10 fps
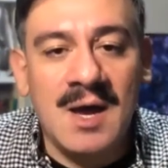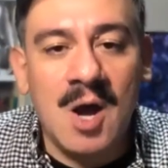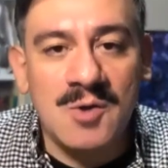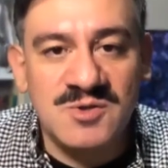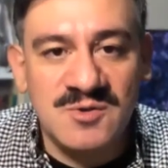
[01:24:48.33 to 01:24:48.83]

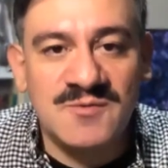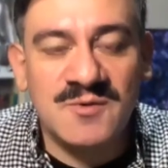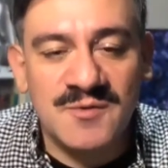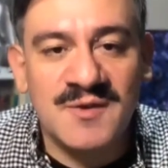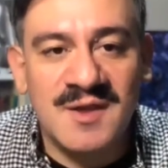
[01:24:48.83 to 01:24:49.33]
do
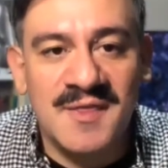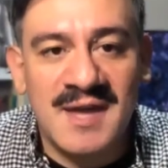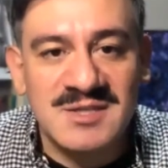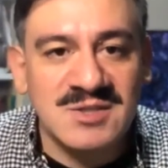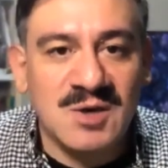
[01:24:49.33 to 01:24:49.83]
fulfill on
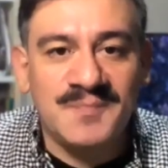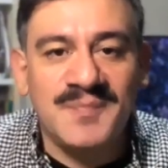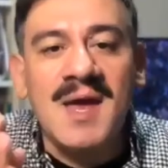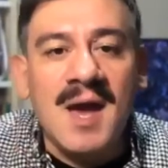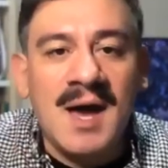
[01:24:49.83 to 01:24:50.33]
that. So
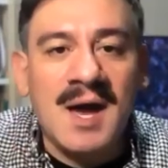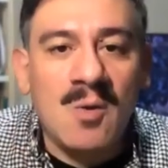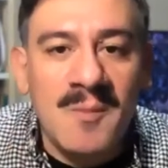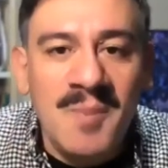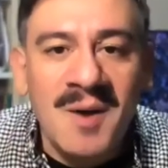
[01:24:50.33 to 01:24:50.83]

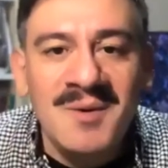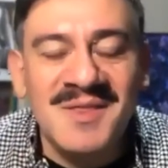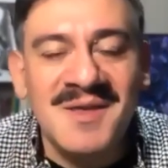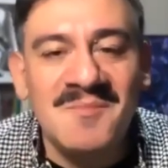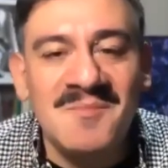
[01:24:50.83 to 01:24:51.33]
Juan Pablo and
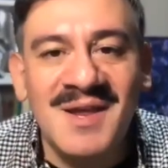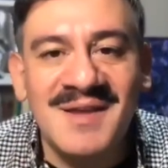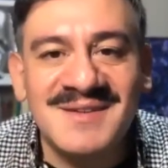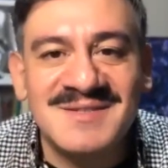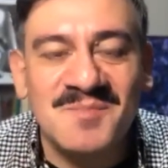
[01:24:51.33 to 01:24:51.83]
then
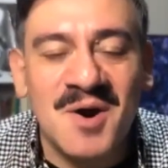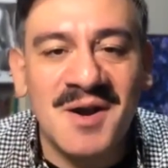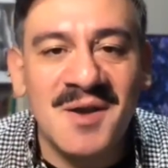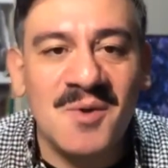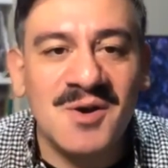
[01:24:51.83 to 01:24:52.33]
Violeta, some
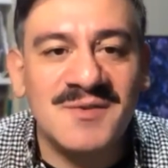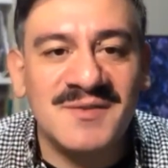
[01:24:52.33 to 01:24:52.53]
parting words.